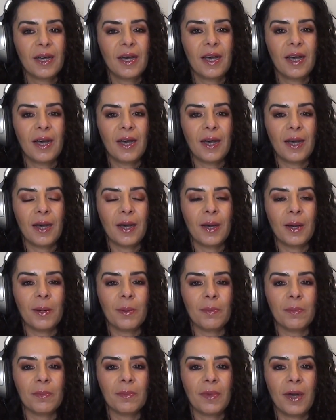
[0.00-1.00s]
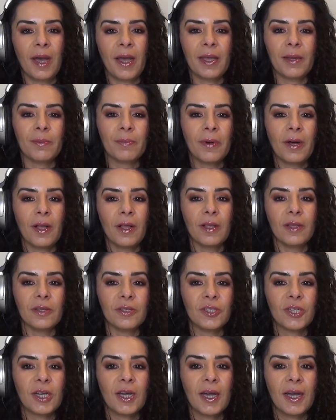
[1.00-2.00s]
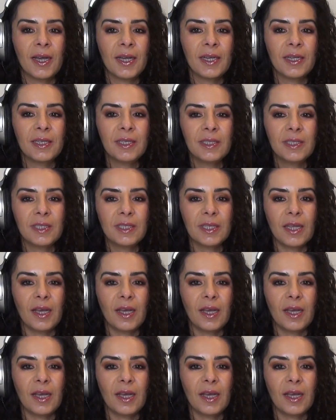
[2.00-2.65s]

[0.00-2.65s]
I apologize.